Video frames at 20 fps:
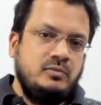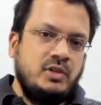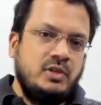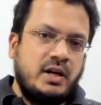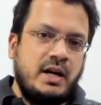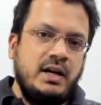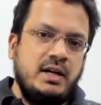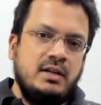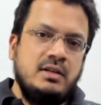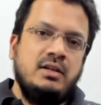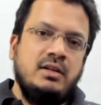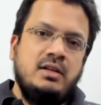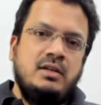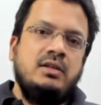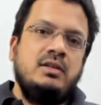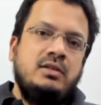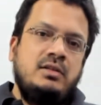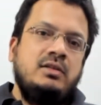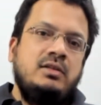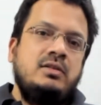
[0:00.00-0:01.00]
Right?
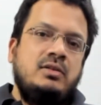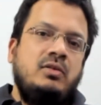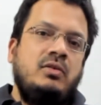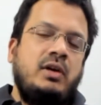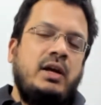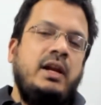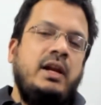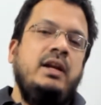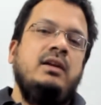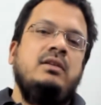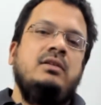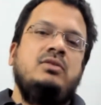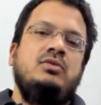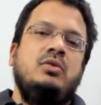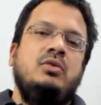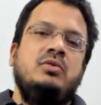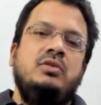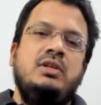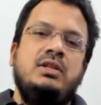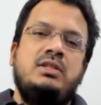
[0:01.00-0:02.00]
Great.
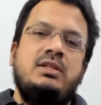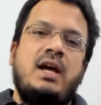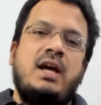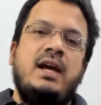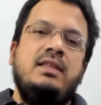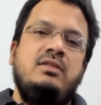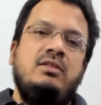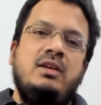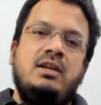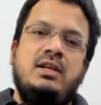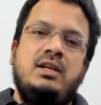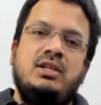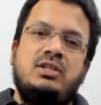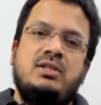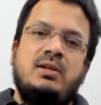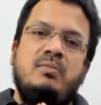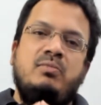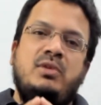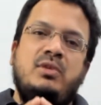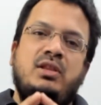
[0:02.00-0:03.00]
So this, I think, is
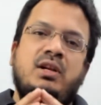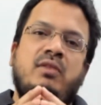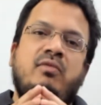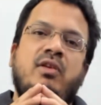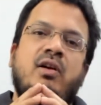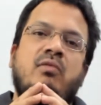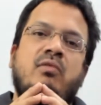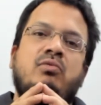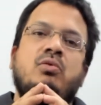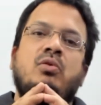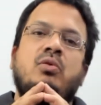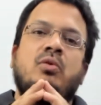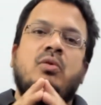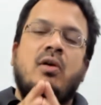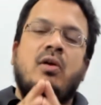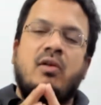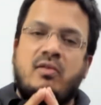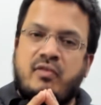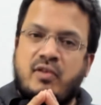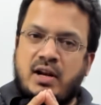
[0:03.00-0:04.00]
something that we have to look
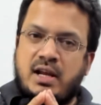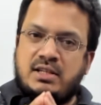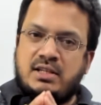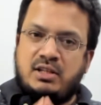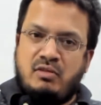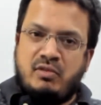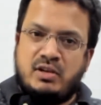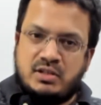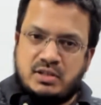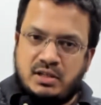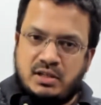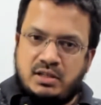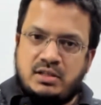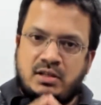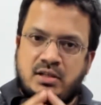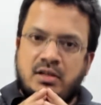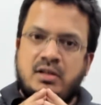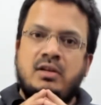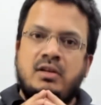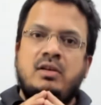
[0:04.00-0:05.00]
out for as investors.
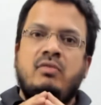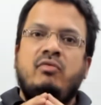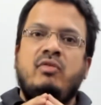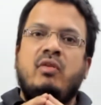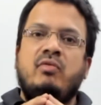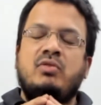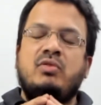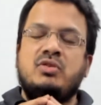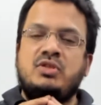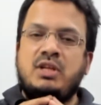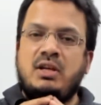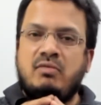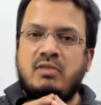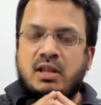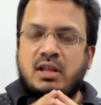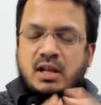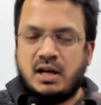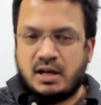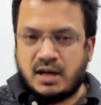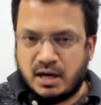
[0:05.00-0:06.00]
You have to see
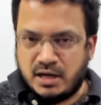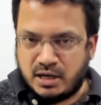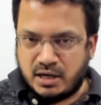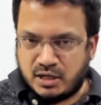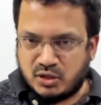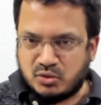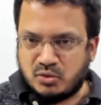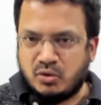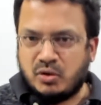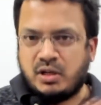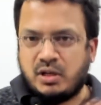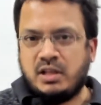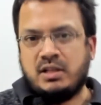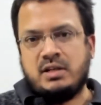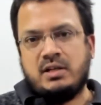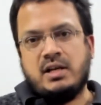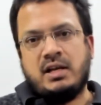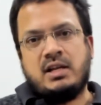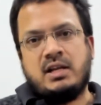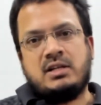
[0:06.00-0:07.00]
whether our country is going in
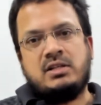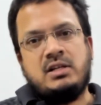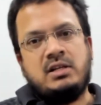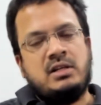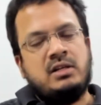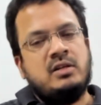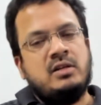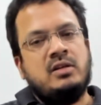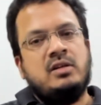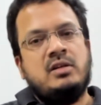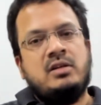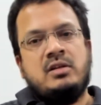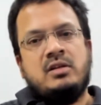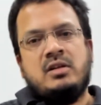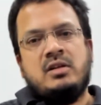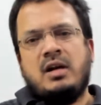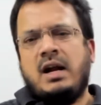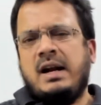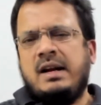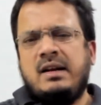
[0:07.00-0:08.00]
that direction,
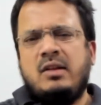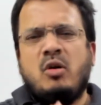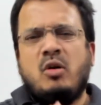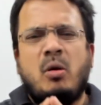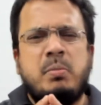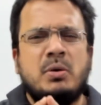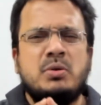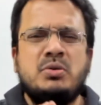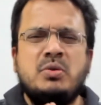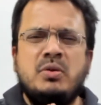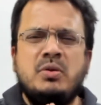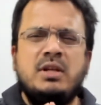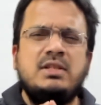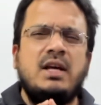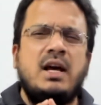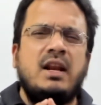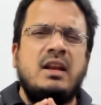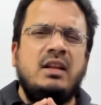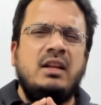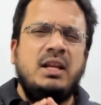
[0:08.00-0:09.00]
and the opportunities
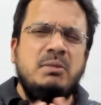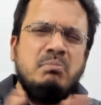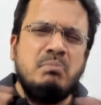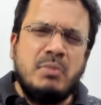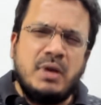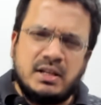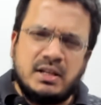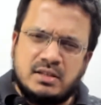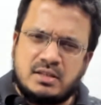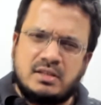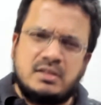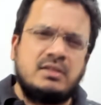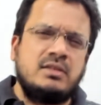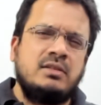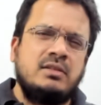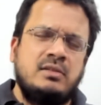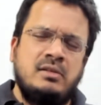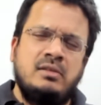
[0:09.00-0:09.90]
are immense